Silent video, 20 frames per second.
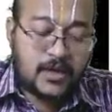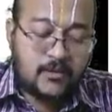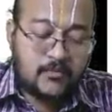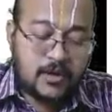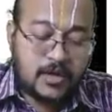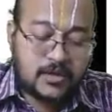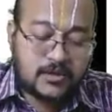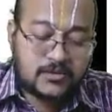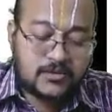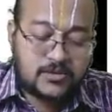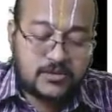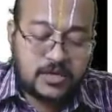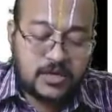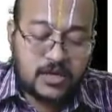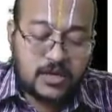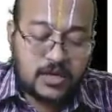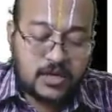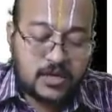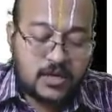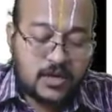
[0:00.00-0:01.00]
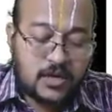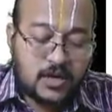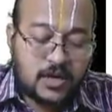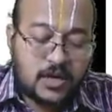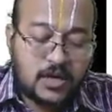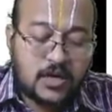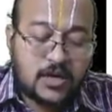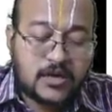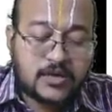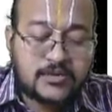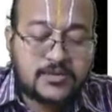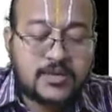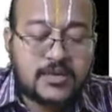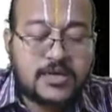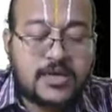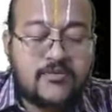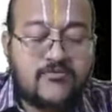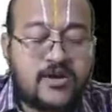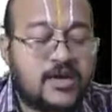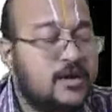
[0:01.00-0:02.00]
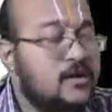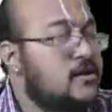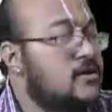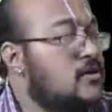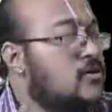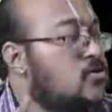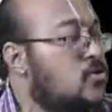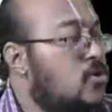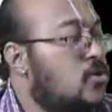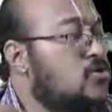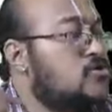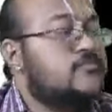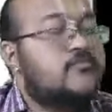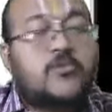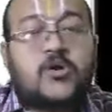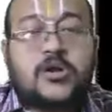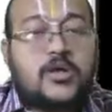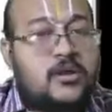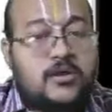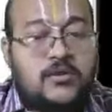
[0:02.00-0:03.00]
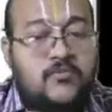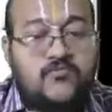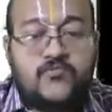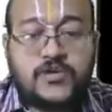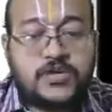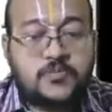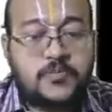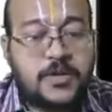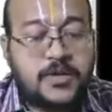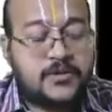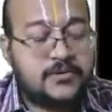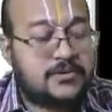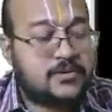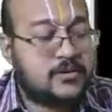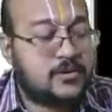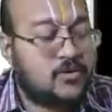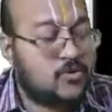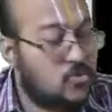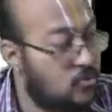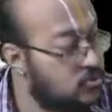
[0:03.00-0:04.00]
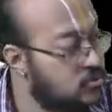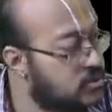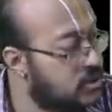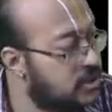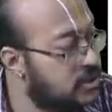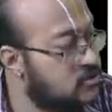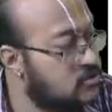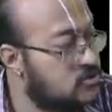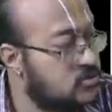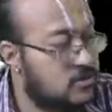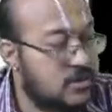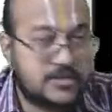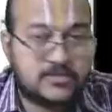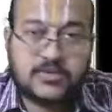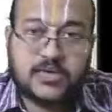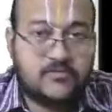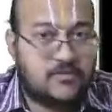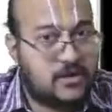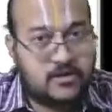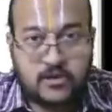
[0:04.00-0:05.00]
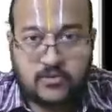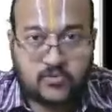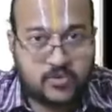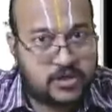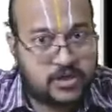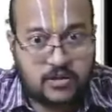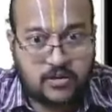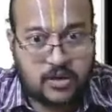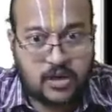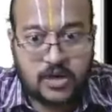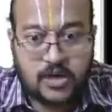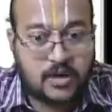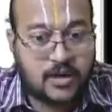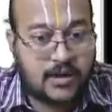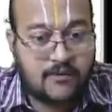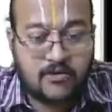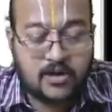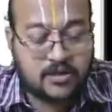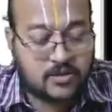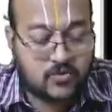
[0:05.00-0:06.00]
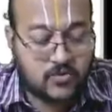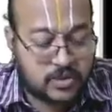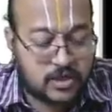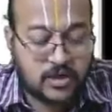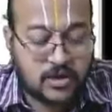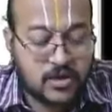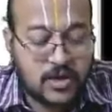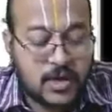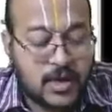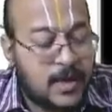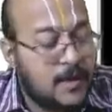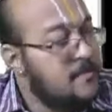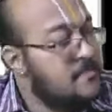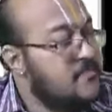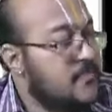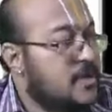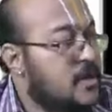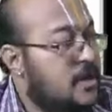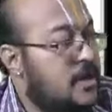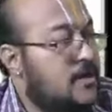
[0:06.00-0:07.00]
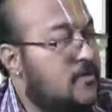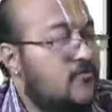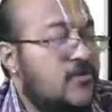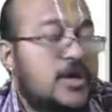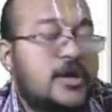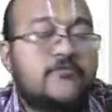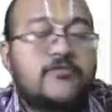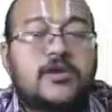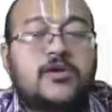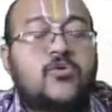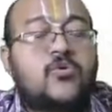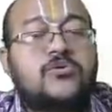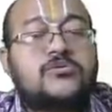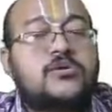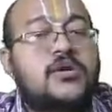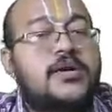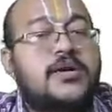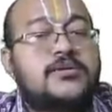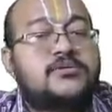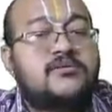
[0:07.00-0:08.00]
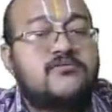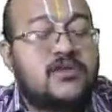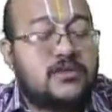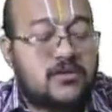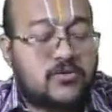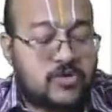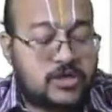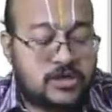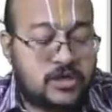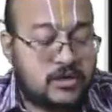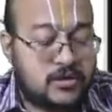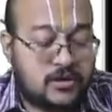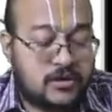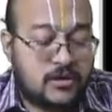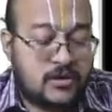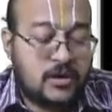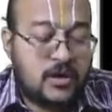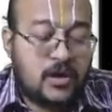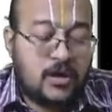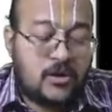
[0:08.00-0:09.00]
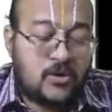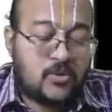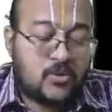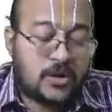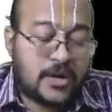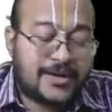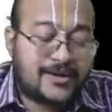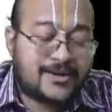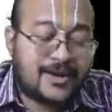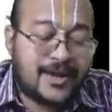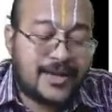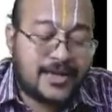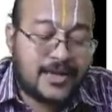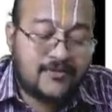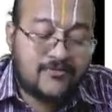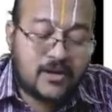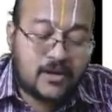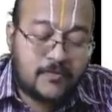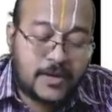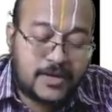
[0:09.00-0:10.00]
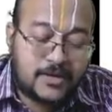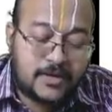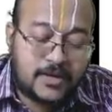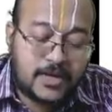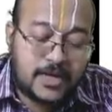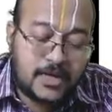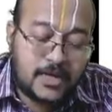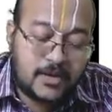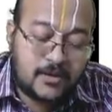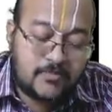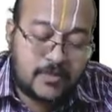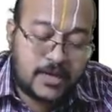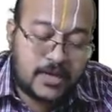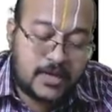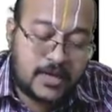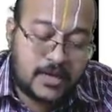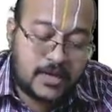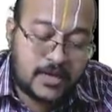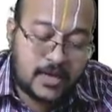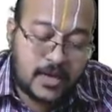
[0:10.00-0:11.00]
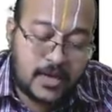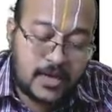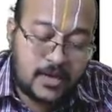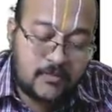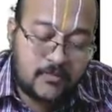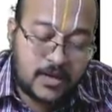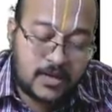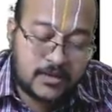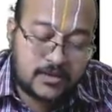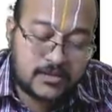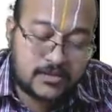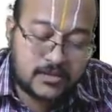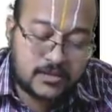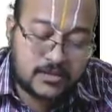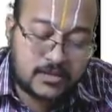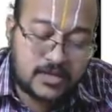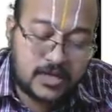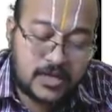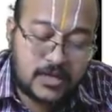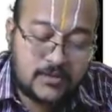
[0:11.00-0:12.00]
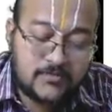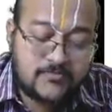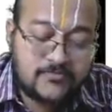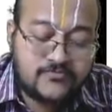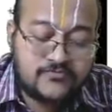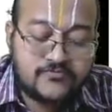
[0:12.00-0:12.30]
minus G is the dividend growth model, which means the growth rate is given in the question, clearly given in the question. Correct? Wherever growth rate is given in the question, okay, it can never be D by KE minus G.